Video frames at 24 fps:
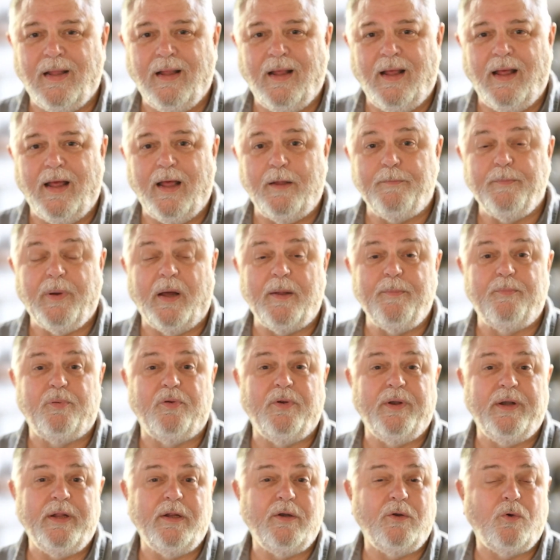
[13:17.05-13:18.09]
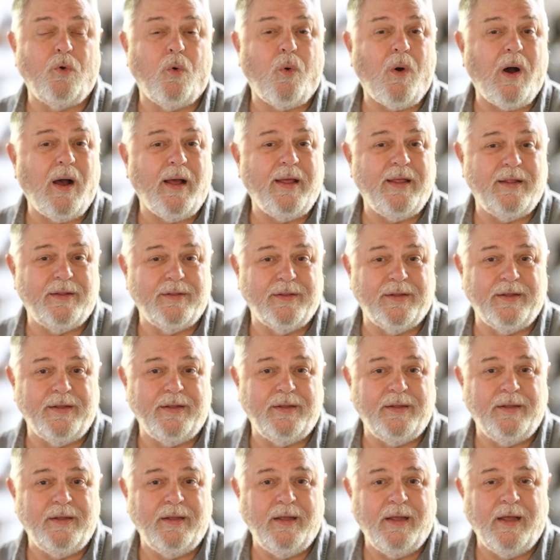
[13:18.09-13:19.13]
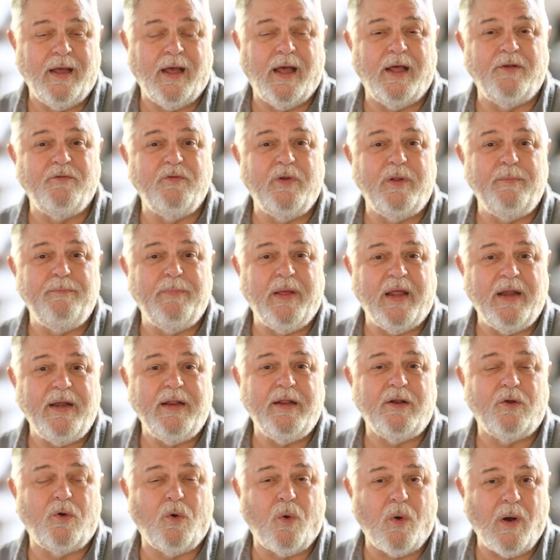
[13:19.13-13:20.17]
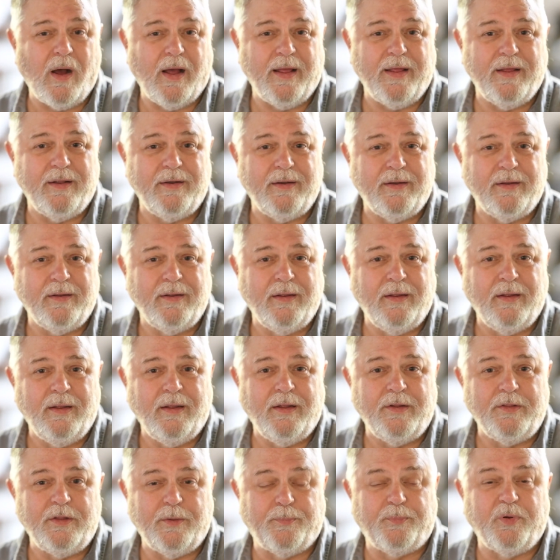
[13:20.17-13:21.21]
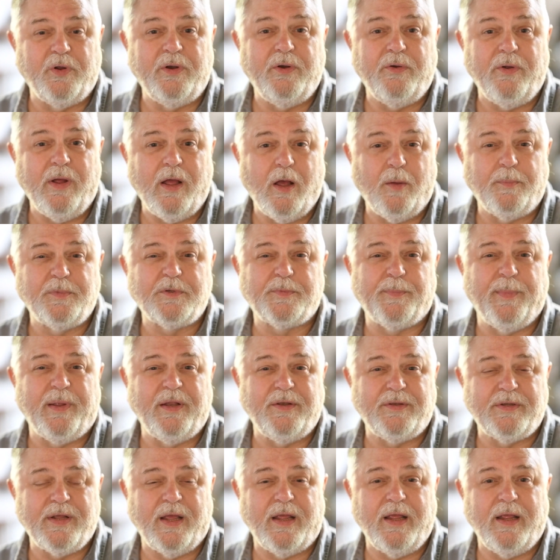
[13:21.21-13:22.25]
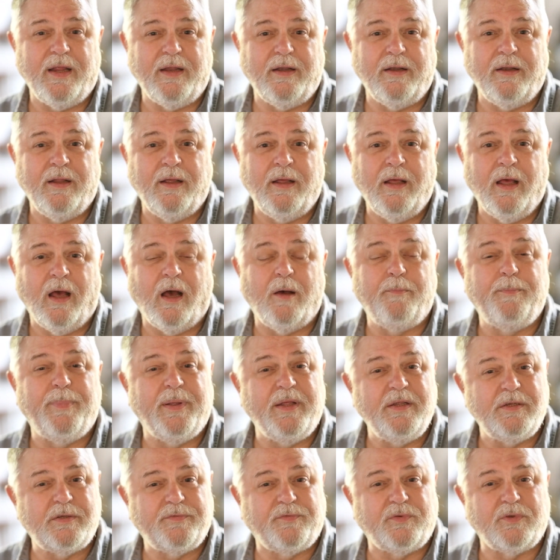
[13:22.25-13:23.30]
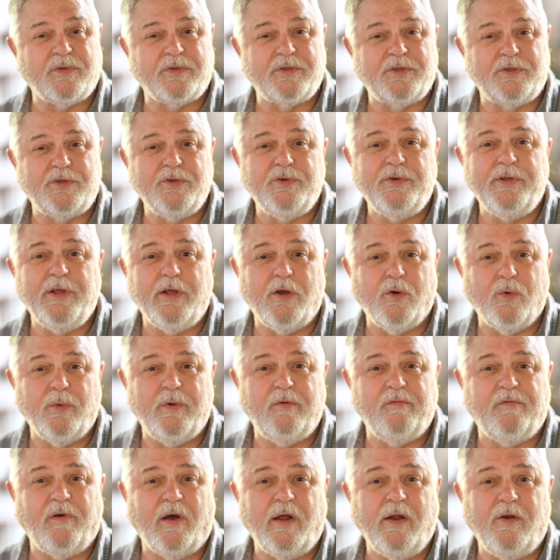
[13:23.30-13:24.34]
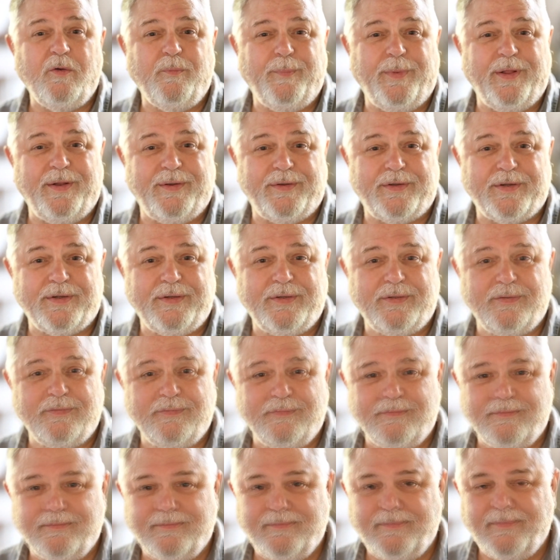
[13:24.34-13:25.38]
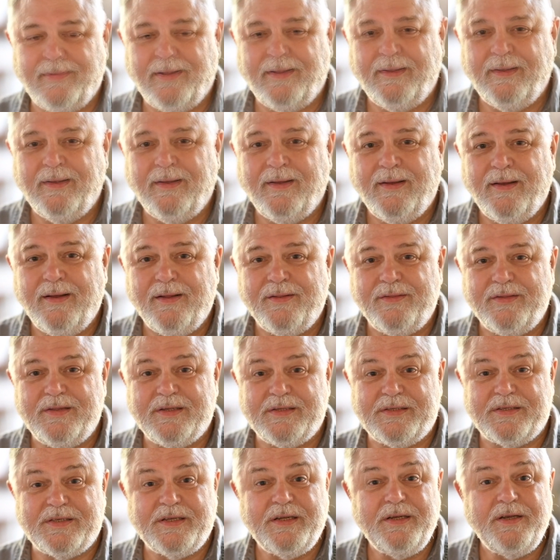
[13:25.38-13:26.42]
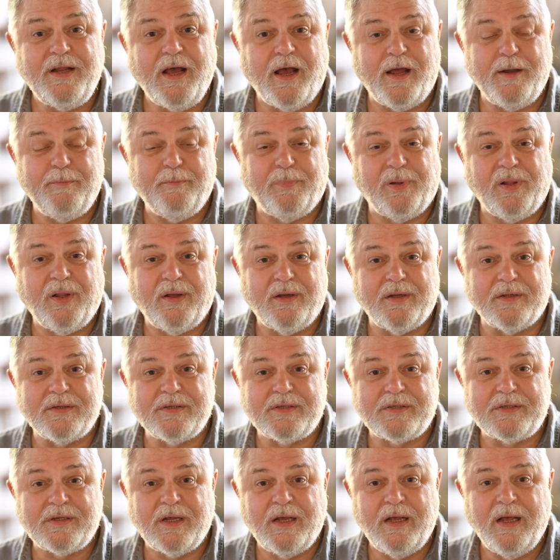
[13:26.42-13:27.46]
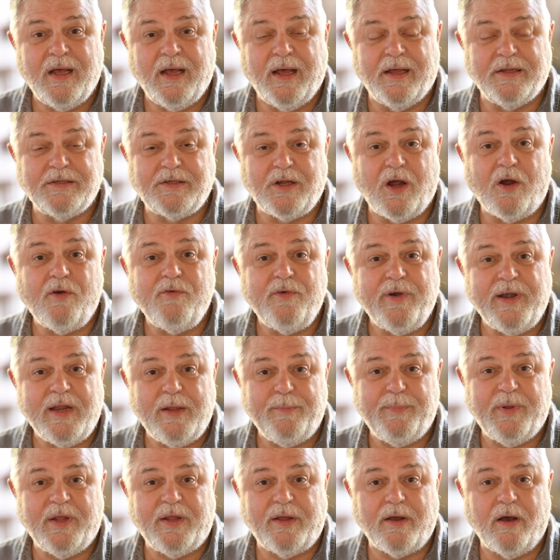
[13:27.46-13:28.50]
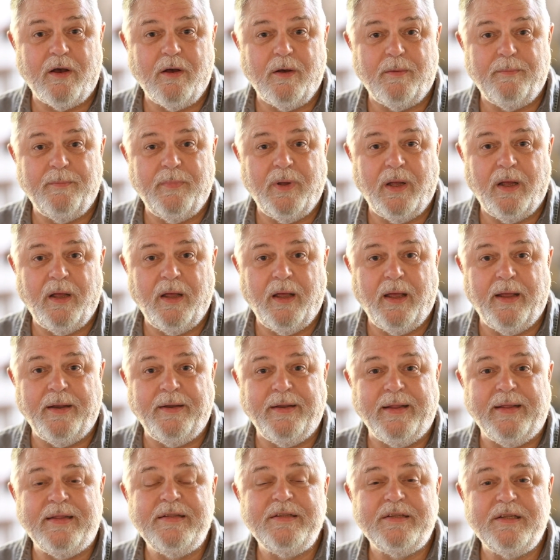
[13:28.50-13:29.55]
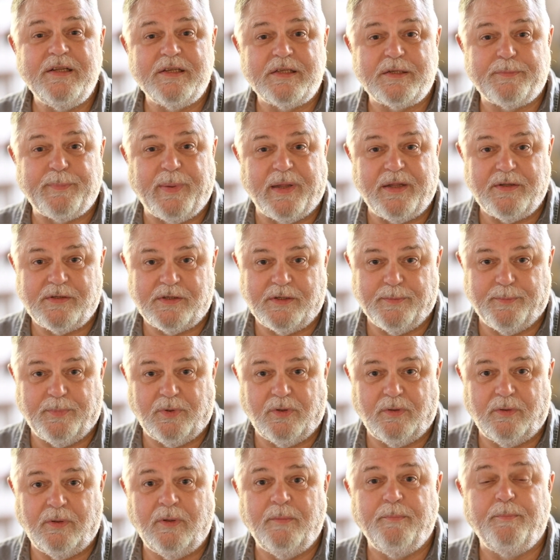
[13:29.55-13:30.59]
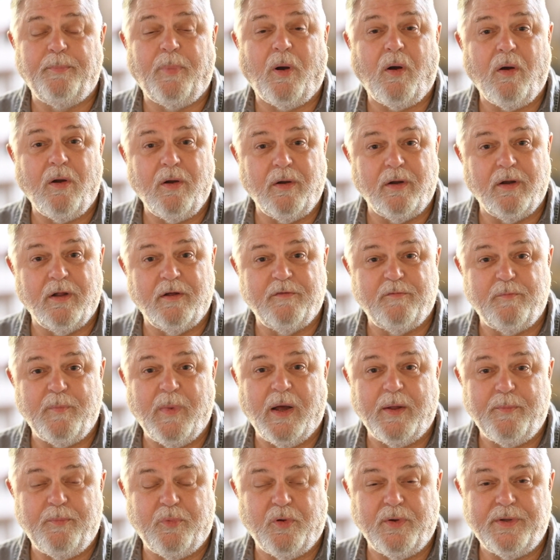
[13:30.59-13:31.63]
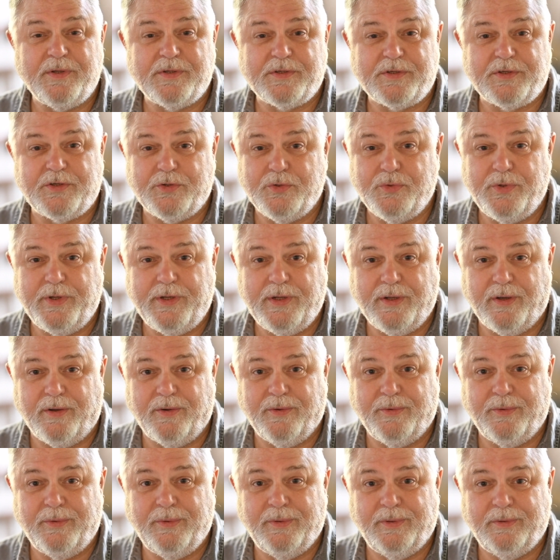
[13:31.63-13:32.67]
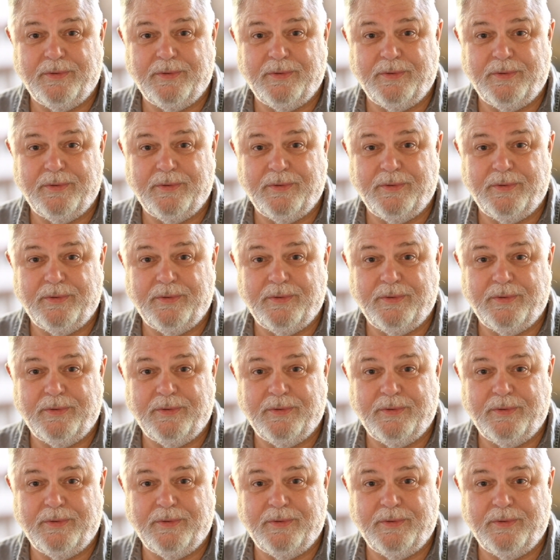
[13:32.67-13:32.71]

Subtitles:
And by printing quietly and remaining quiet, the printer helps maintain a peaceful studio environment. The Z9 Plus has already become an indispensable part of my print studio.